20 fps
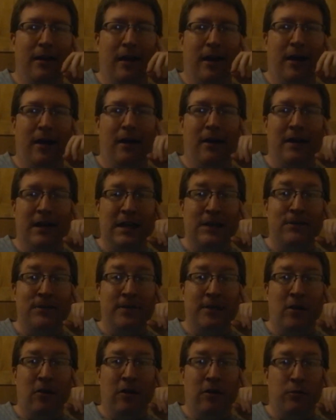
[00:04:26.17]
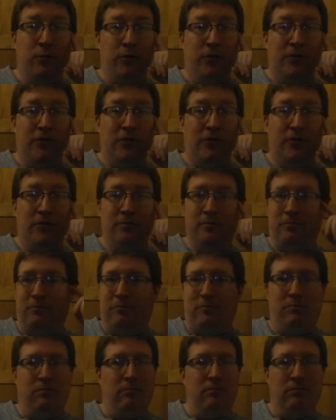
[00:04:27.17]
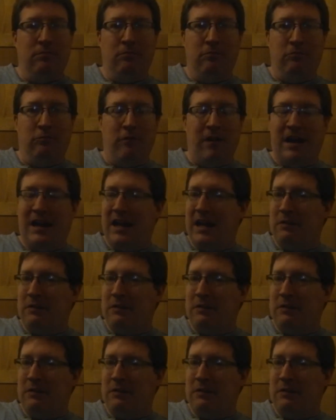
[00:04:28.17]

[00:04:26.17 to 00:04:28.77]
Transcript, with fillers: uh, even though it was really